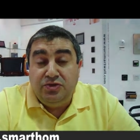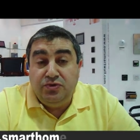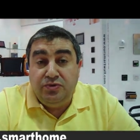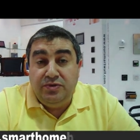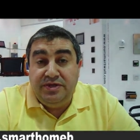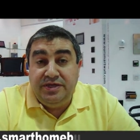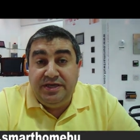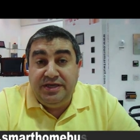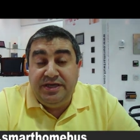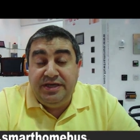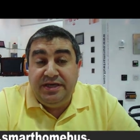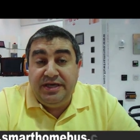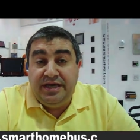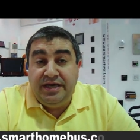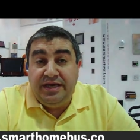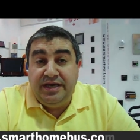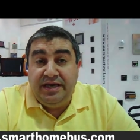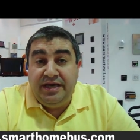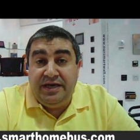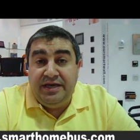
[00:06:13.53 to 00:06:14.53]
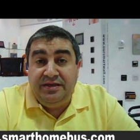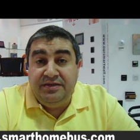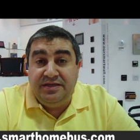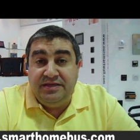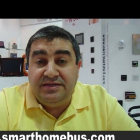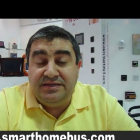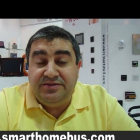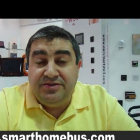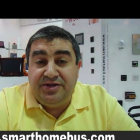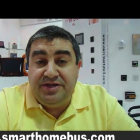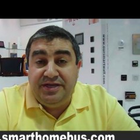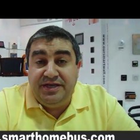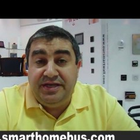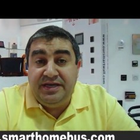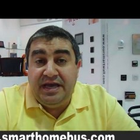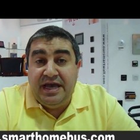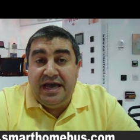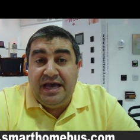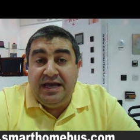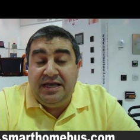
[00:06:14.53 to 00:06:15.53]
to the uh,
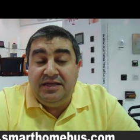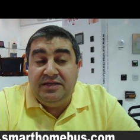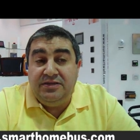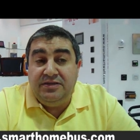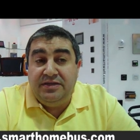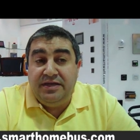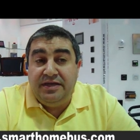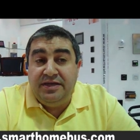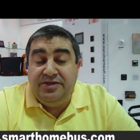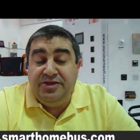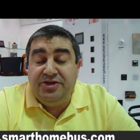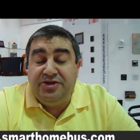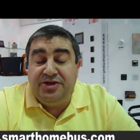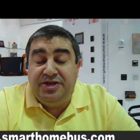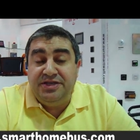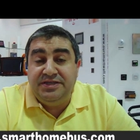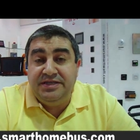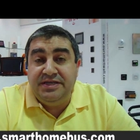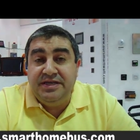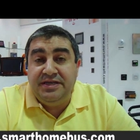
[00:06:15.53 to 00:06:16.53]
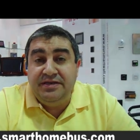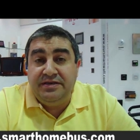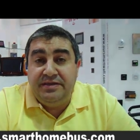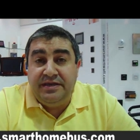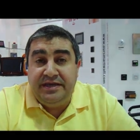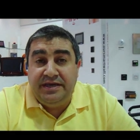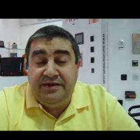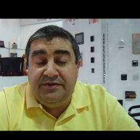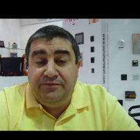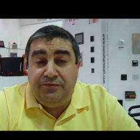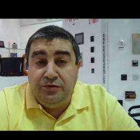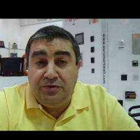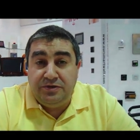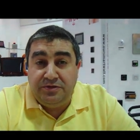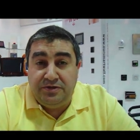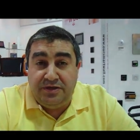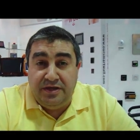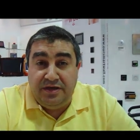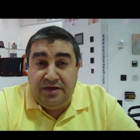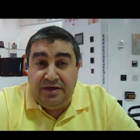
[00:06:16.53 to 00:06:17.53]
industry and uh, decreasing the, foot,
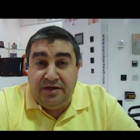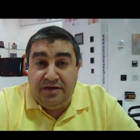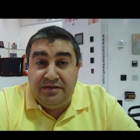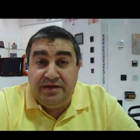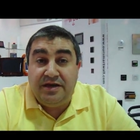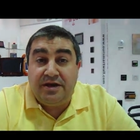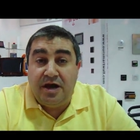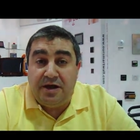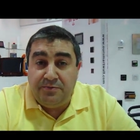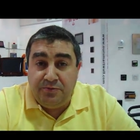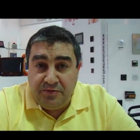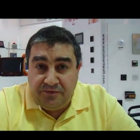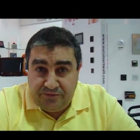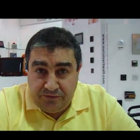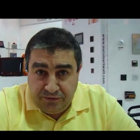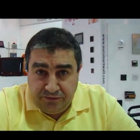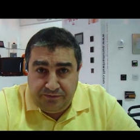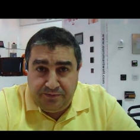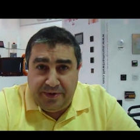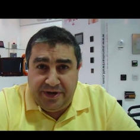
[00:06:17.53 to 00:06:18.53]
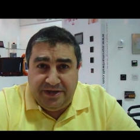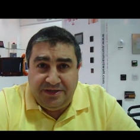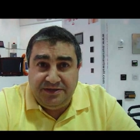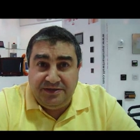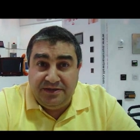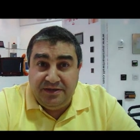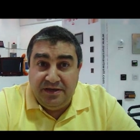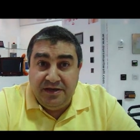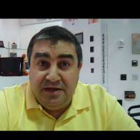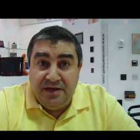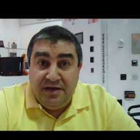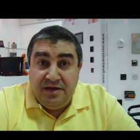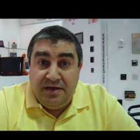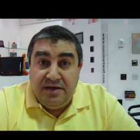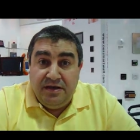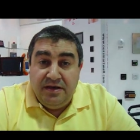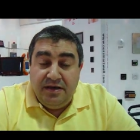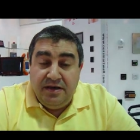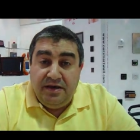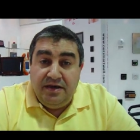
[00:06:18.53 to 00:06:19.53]
uh, the carbon footprint.
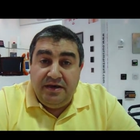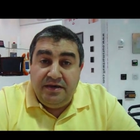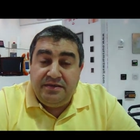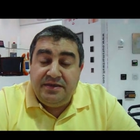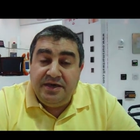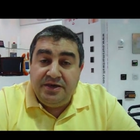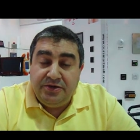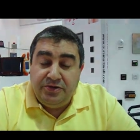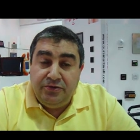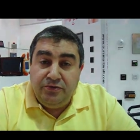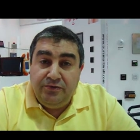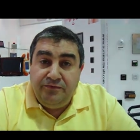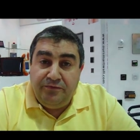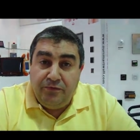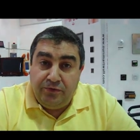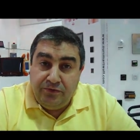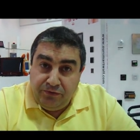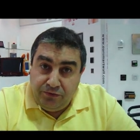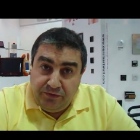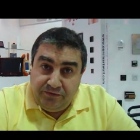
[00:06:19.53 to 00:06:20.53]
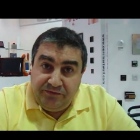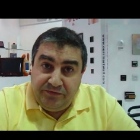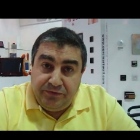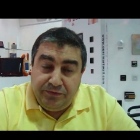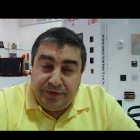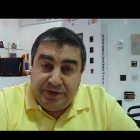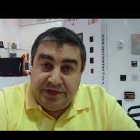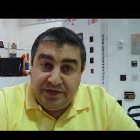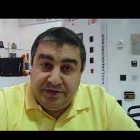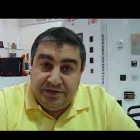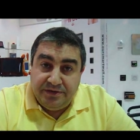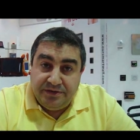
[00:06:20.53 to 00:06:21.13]
Uh, thank you for your viewing.